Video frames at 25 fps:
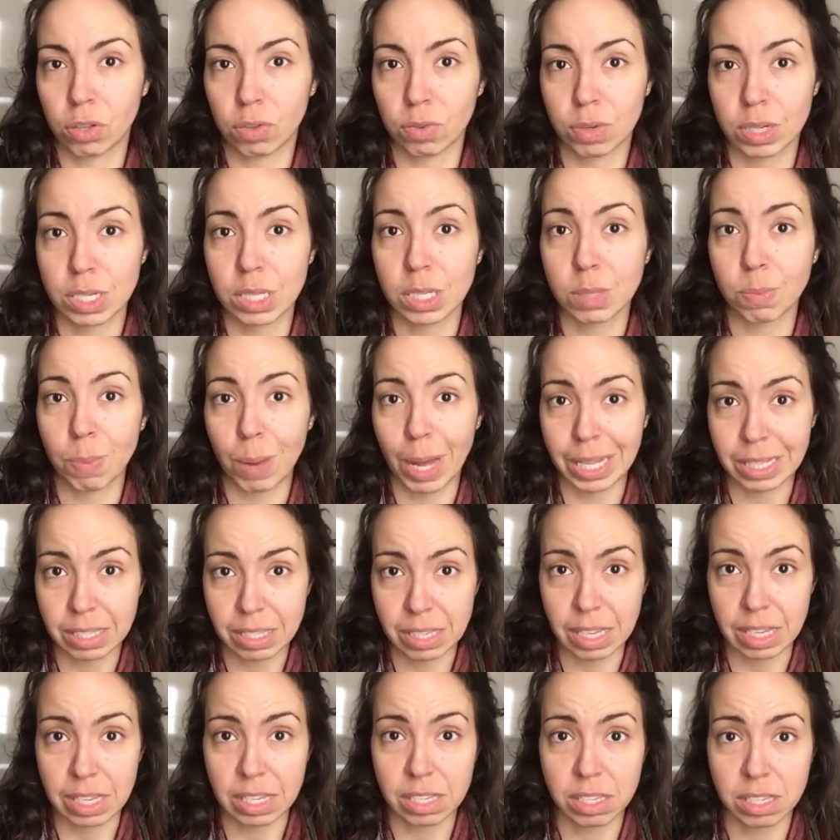
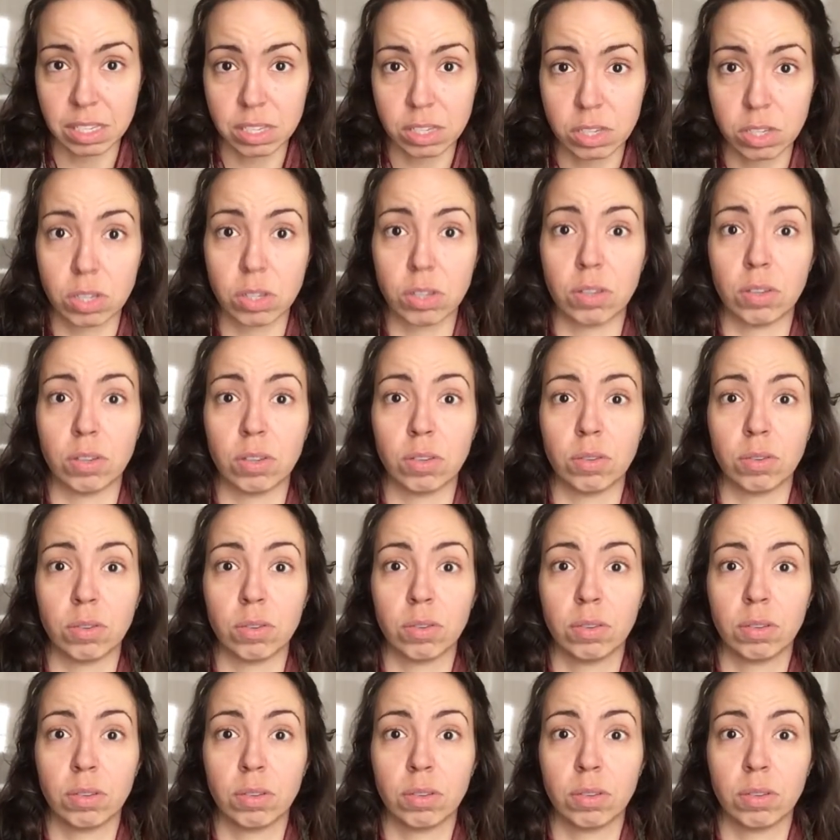responses to